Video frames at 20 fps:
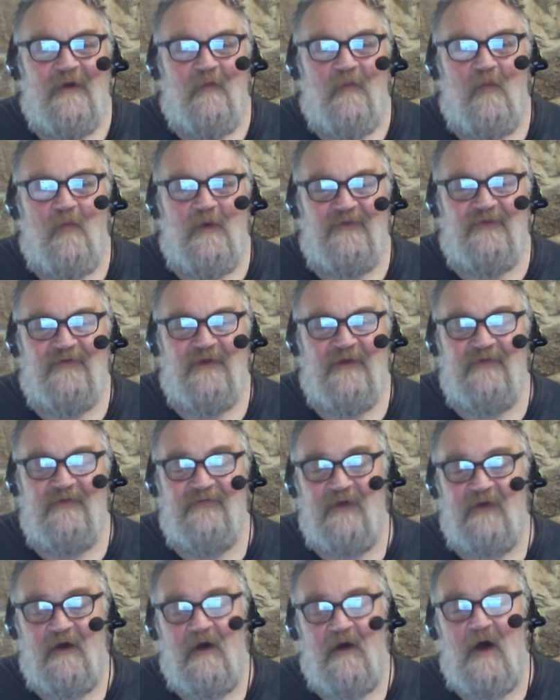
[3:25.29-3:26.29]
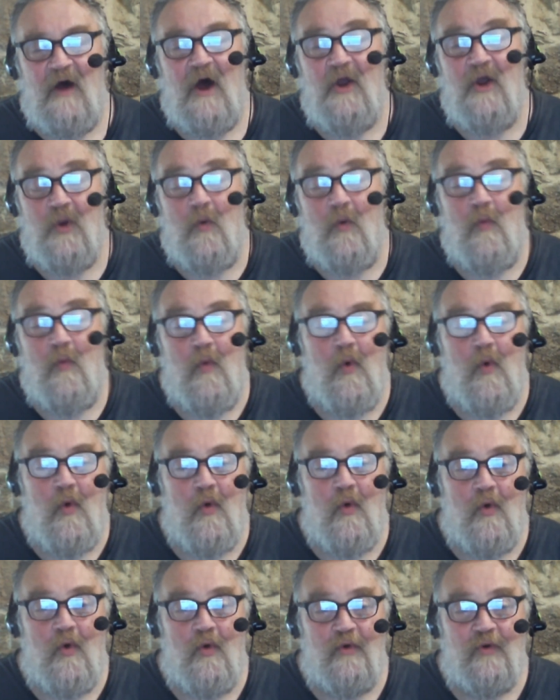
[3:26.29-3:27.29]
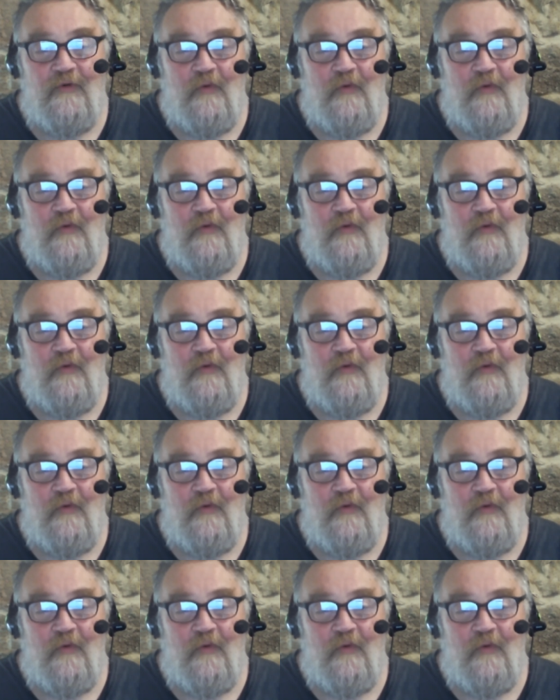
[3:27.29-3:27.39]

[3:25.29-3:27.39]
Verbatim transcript: which is uh, an award,